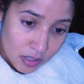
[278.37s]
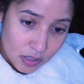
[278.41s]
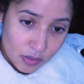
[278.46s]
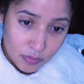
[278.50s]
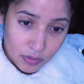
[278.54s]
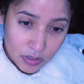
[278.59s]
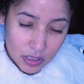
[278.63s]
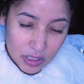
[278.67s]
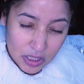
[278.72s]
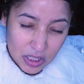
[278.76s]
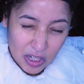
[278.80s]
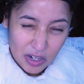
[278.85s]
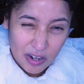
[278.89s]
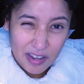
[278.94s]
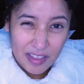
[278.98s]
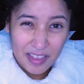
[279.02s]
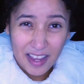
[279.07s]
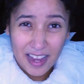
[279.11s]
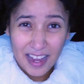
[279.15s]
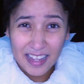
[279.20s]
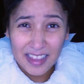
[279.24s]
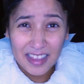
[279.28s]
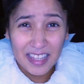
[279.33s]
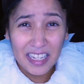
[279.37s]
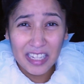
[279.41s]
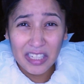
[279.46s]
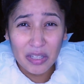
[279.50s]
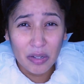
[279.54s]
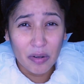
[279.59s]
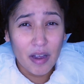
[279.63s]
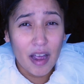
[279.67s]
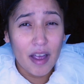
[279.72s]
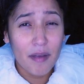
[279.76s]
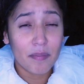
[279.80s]
We're going to start on that. These
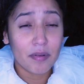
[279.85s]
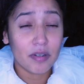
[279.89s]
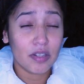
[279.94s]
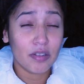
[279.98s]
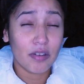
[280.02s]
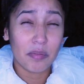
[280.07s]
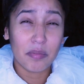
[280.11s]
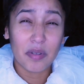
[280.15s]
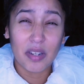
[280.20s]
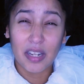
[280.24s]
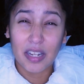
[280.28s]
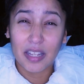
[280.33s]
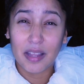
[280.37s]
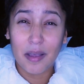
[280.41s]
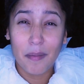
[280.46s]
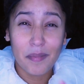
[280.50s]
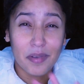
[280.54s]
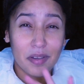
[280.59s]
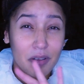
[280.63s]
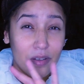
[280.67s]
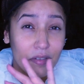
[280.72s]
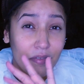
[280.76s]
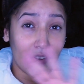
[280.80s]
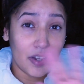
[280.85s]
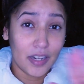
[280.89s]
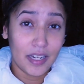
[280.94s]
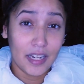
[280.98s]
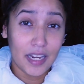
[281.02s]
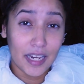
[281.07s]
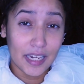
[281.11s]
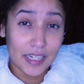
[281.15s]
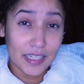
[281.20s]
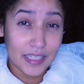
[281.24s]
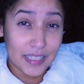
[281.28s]
don't have prescription in them, so if I
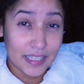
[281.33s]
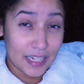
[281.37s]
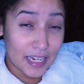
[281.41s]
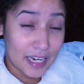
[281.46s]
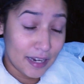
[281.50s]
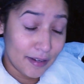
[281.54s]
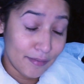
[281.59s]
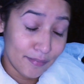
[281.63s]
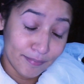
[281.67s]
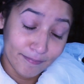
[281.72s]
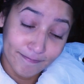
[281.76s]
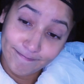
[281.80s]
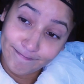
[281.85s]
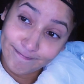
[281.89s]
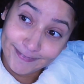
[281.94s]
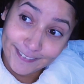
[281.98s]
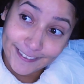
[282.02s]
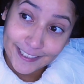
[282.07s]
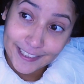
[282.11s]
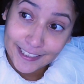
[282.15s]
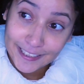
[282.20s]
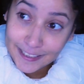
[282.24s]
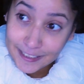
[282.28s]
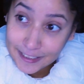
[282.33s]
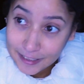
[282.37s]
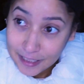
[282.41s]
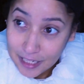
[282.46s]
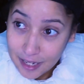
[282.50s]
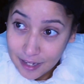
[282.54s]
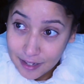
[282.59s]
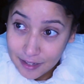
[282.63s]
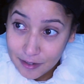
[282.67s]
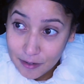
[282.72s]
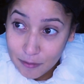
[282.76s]
can't see,
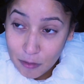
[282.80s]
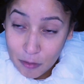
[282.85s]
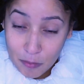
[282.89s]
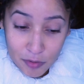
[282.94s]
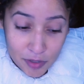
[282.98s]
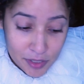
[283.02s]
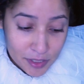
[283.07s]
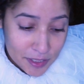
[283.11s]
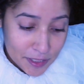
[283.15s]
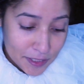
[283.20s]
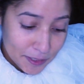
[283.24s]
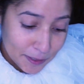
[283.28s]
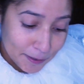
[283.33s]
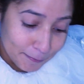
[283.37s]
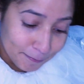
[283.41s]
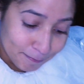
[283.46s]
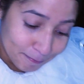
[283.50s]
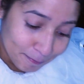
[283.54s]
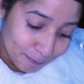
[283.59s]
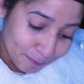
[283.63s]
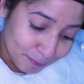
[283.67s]
I know what we're going to do.